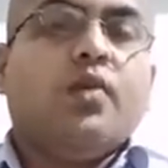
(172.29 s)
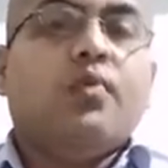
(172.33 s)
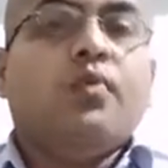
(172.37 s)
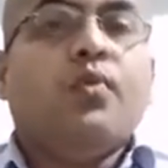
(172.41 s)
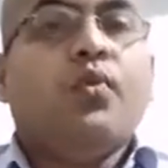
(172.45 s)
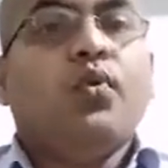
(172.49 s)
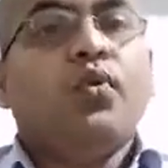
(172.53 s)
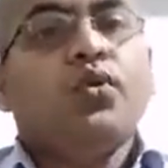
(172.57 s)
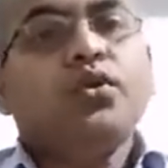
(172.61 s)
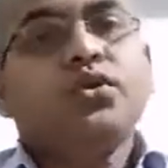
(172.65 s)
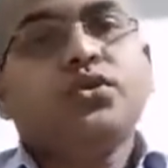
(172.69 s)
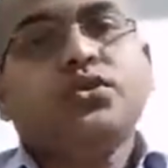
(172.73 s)

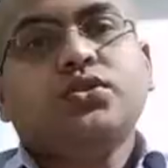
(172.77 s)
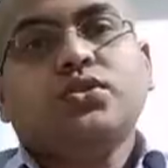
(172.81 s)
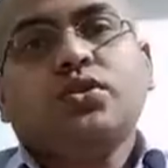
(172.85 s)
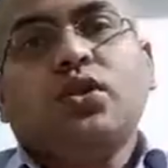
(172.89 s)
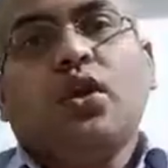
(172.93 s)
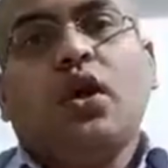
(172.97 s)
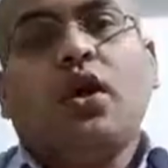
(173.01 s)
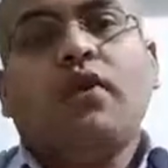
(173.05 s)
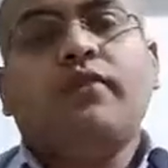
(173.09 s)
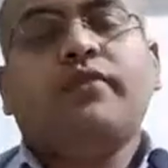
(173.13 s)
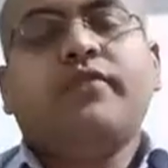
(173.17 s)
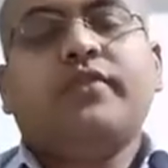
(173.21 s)
more
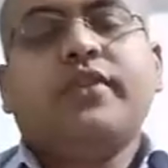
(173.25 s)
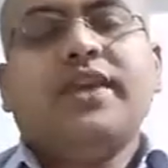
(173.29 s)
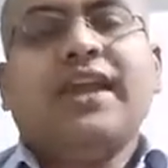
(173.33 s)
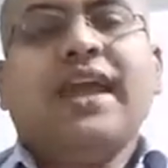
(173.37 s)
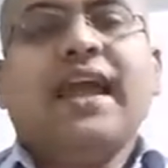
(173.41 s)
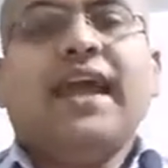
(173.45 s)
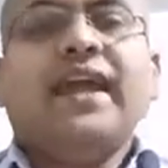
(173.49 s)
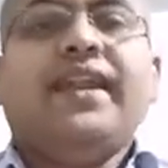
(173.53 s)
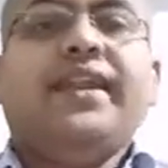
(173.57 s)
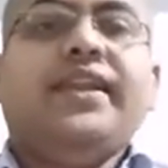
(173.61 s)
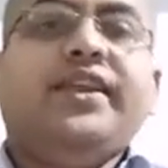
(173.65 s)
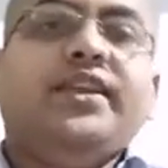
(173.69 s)
soft
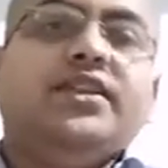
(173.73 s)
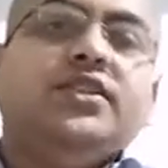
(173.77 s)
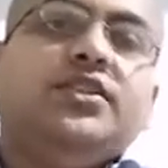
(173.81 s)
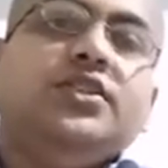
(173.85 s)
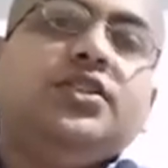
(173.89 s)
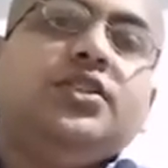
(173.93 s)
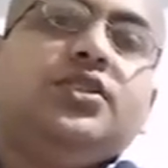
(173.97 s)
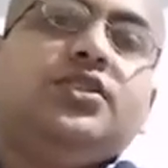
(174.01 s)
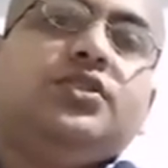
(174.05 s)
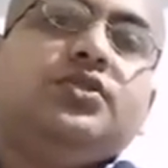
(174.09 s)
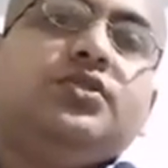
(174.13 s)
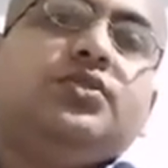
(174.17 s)
and
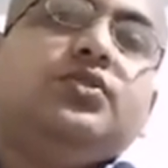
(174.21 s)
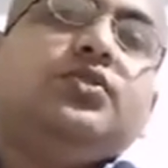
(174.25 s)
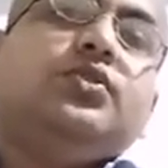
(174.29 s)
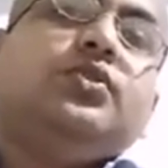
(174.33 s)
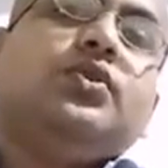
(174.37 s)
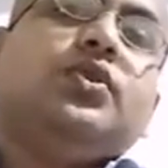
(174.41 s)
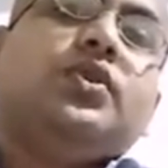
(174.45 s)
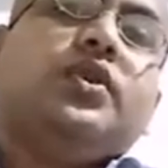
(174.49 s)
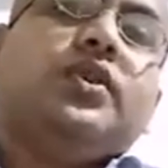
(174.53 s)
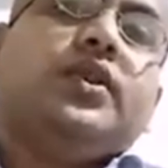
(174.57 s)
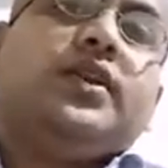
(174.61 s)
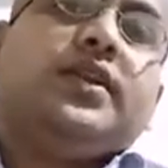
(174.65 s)
easy
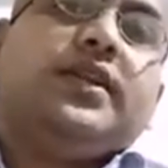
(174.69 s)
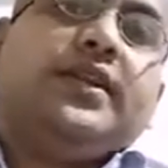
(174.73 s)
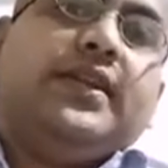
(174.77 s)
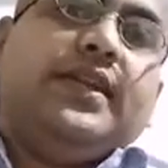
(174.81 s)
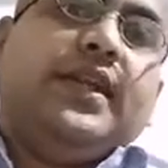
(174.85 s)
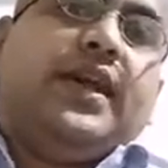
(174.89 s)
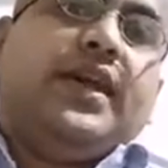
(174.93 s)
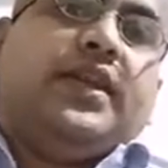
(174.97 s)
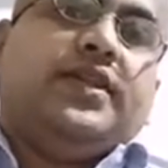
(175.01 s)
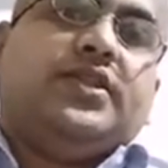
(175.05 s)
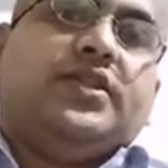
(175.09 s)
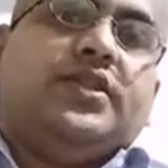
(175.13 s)
to
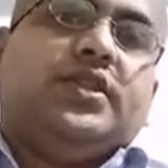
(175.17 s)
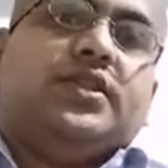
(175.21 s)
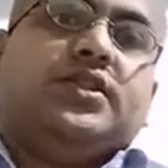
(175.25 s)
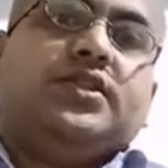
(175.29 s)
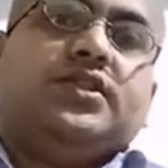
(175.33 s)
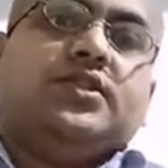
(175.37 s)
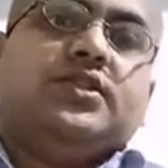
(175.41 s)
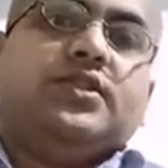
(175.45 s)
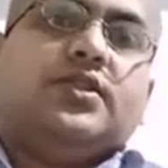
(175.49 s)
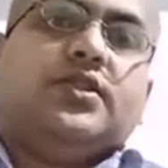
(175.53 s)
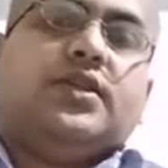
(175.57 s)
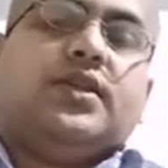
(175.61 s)

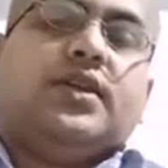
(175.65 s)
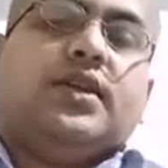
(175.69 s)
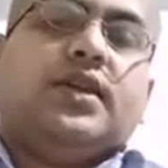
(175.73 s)
digest.